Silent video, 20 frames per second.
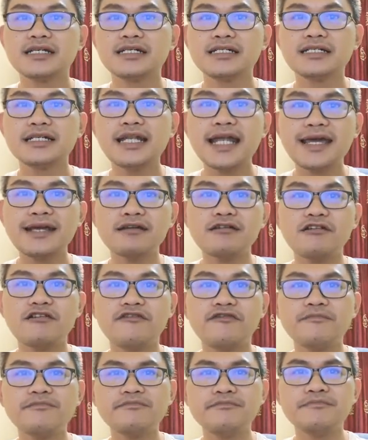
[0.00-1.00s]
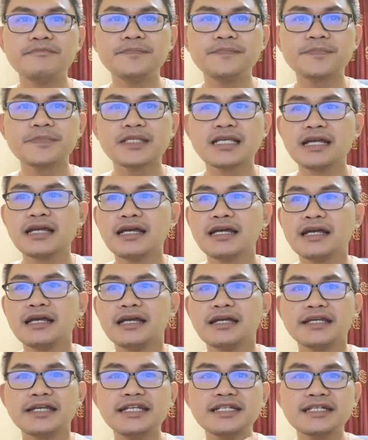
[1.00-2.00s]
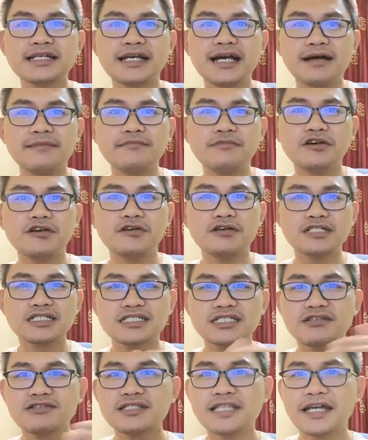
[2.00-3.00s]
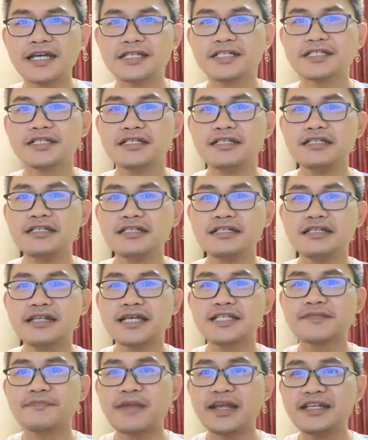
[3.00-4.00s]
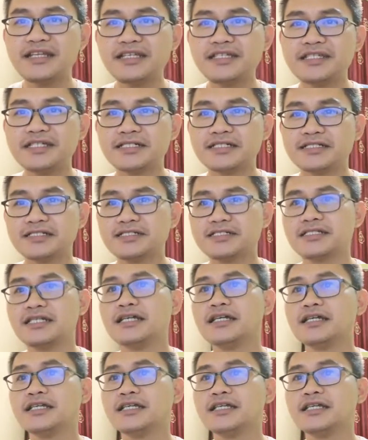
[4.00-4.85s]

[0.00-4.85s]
A lack of income or a shortage in expenditures